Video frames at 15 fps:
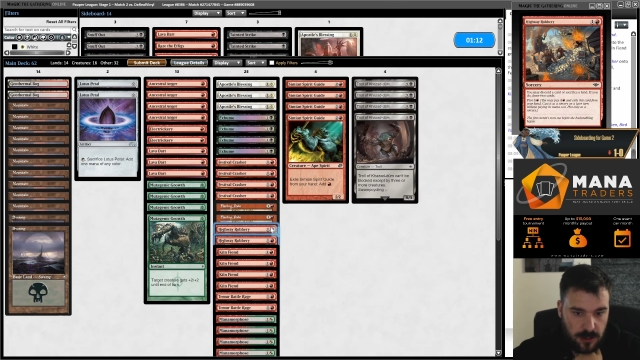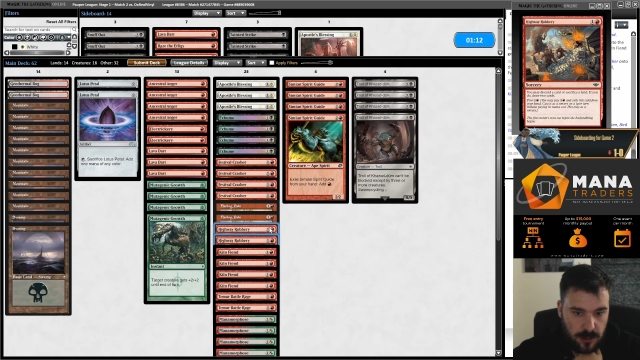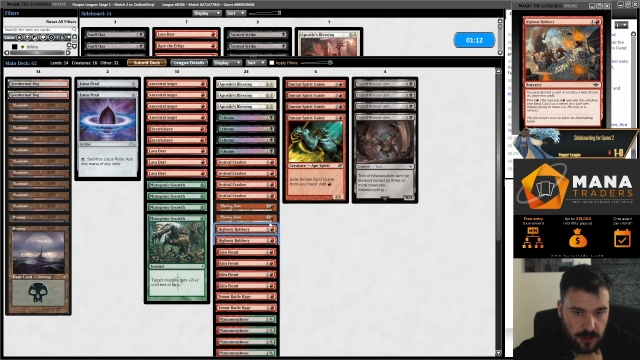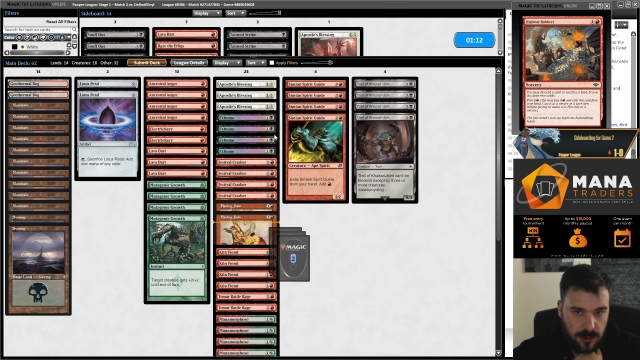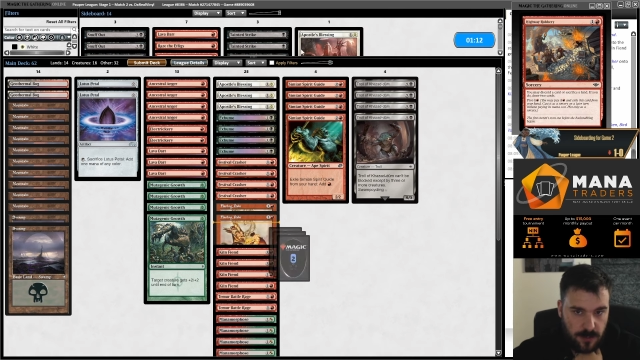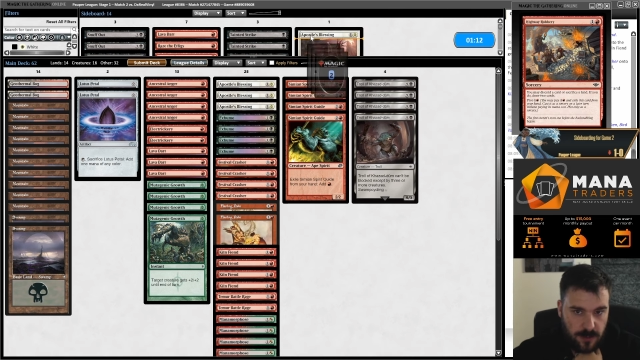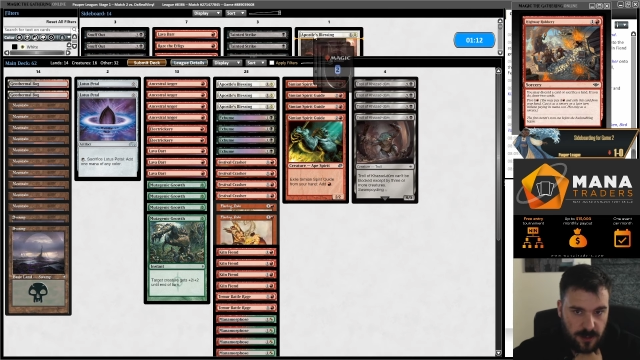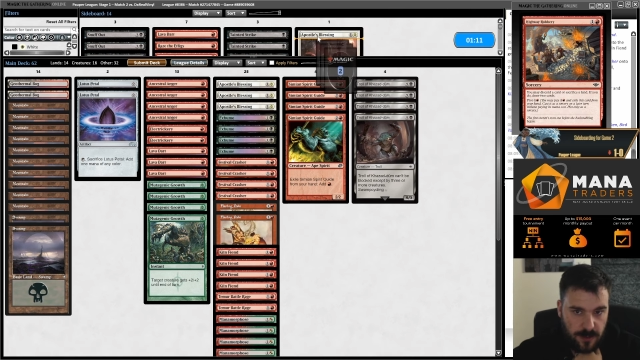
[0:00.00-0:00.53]
And
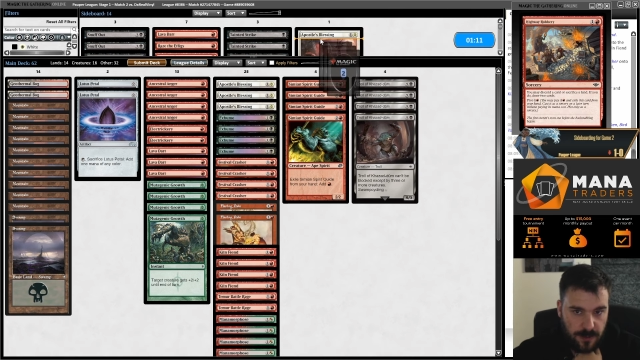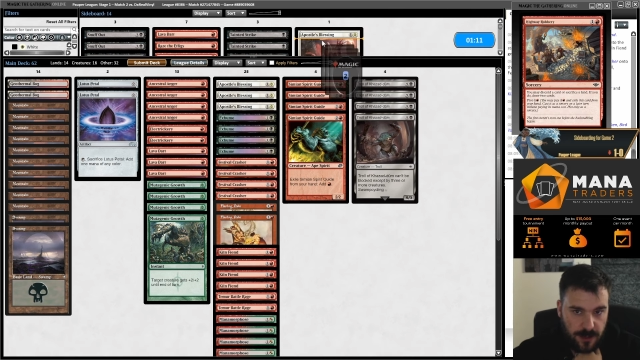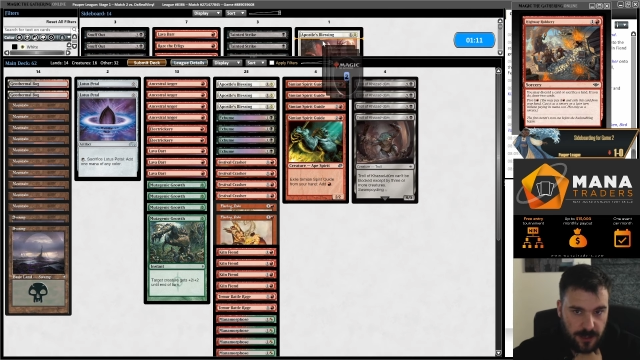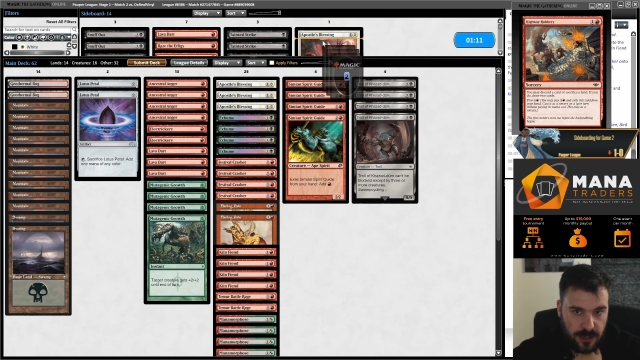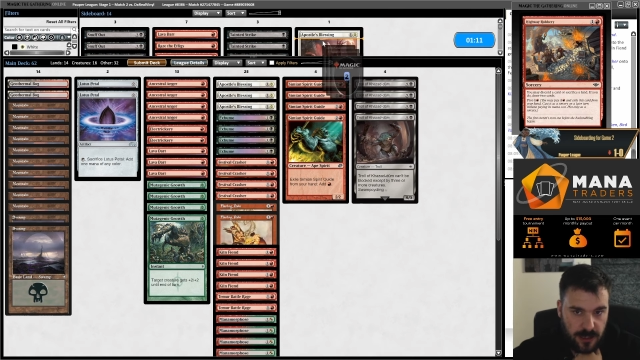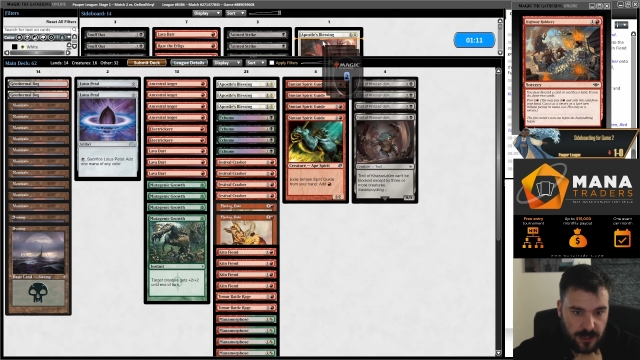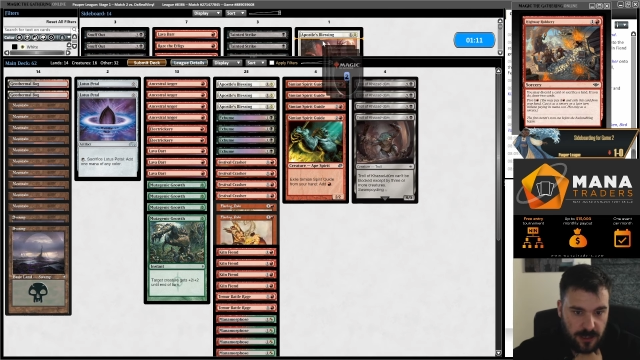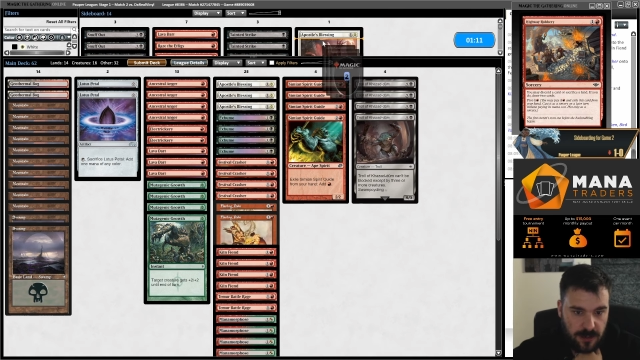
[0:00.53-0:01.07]
then maybe
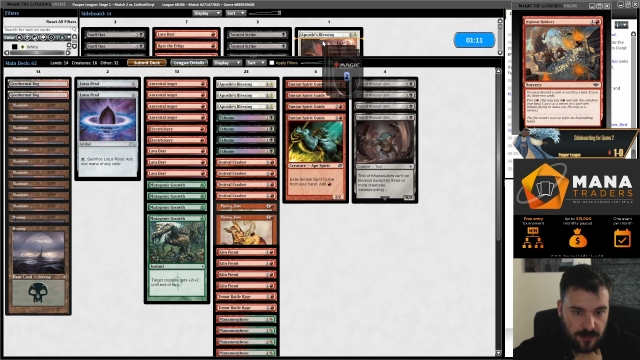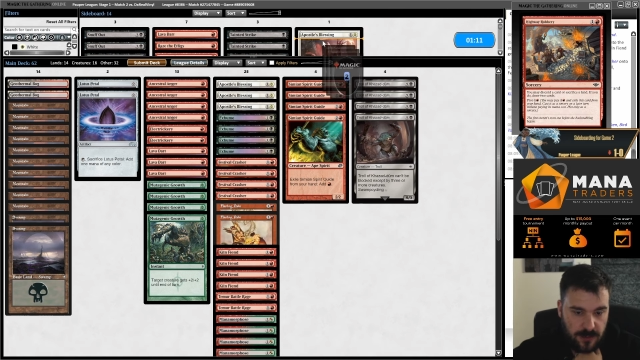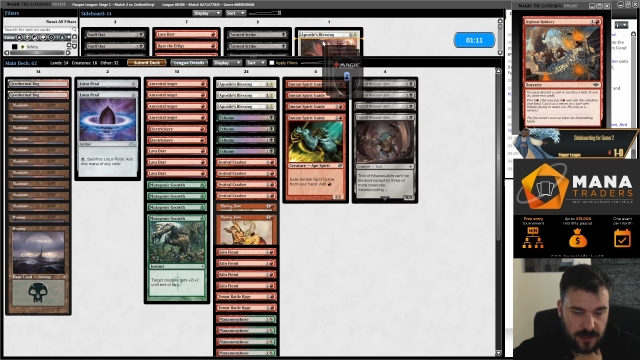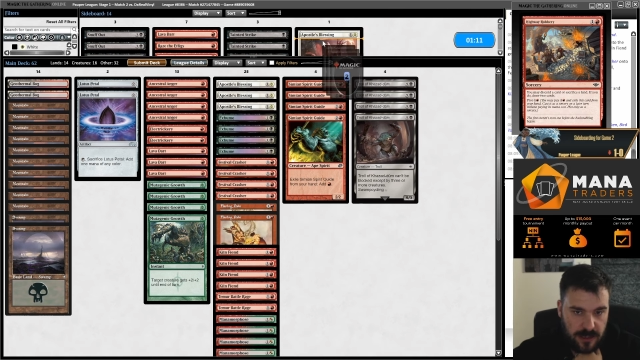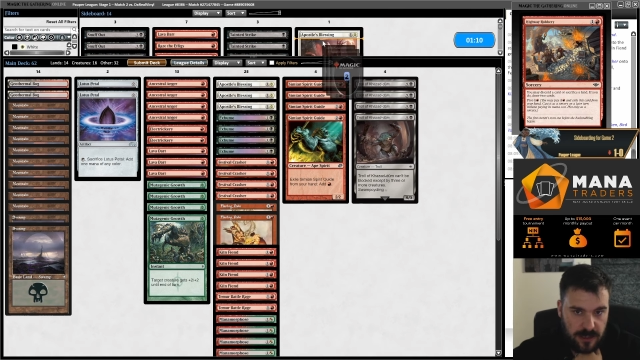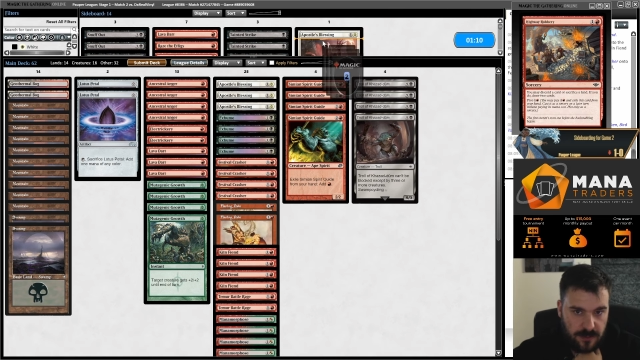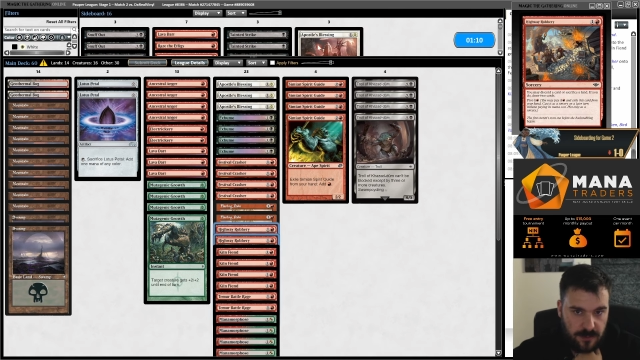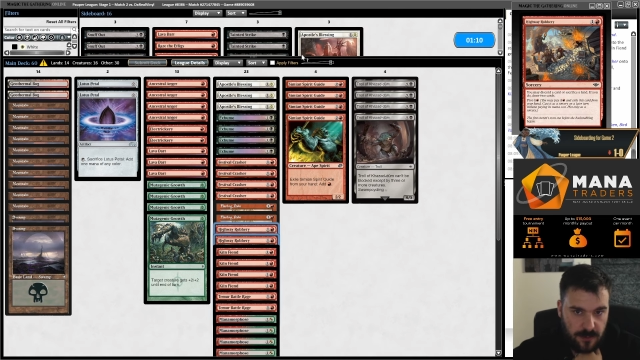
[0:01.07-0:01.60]

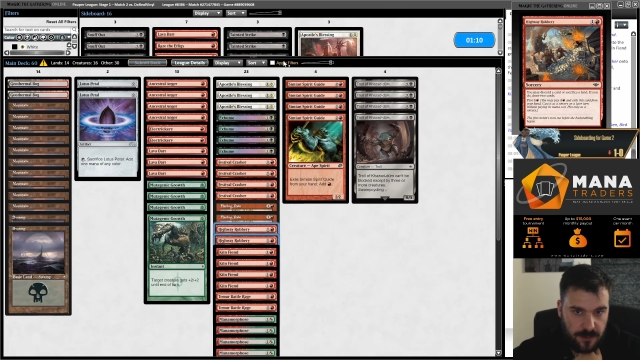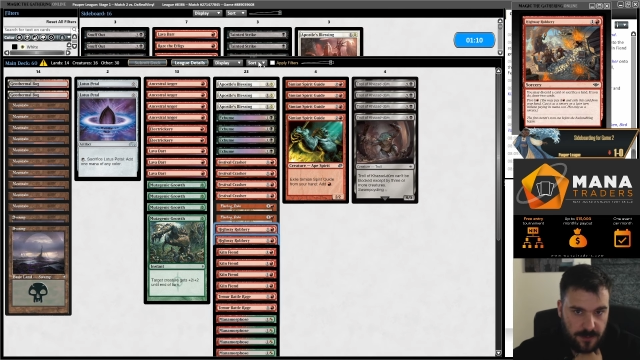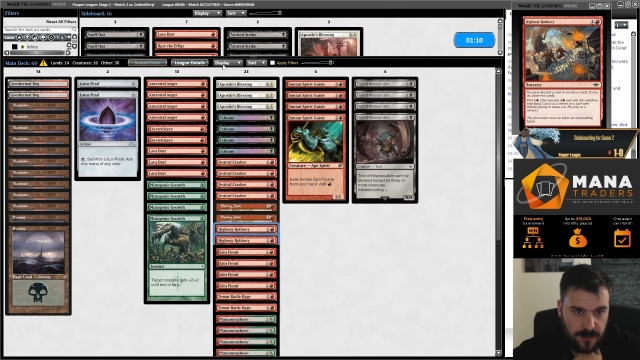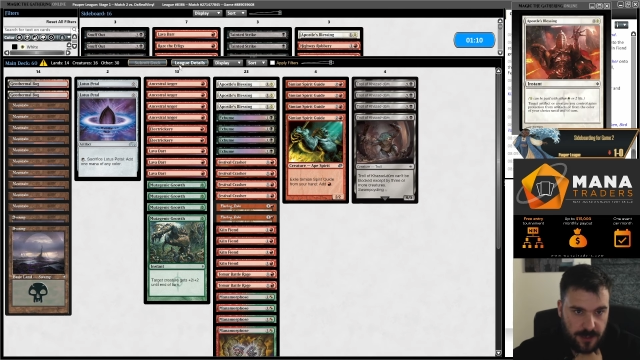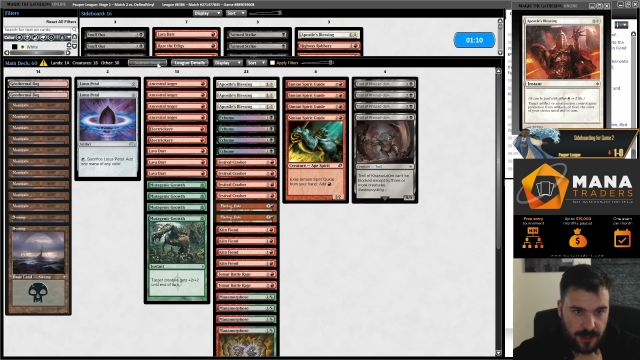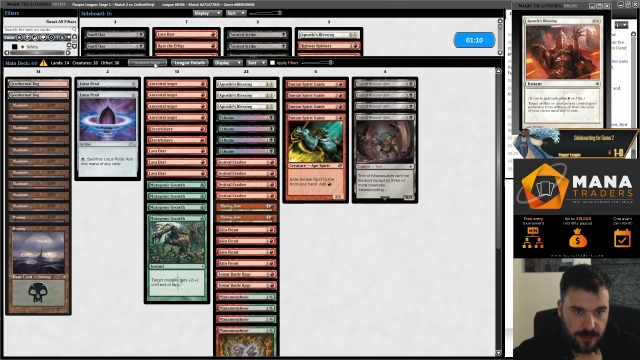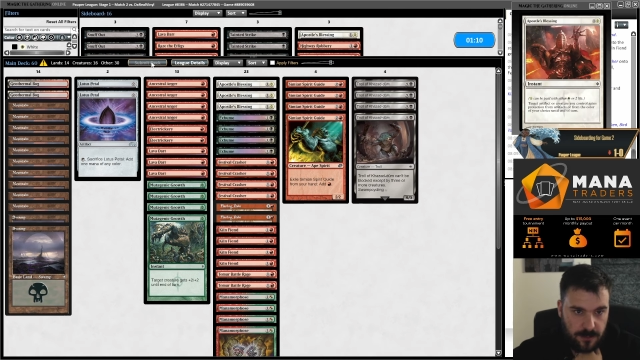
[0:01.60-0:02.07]
highway robbery,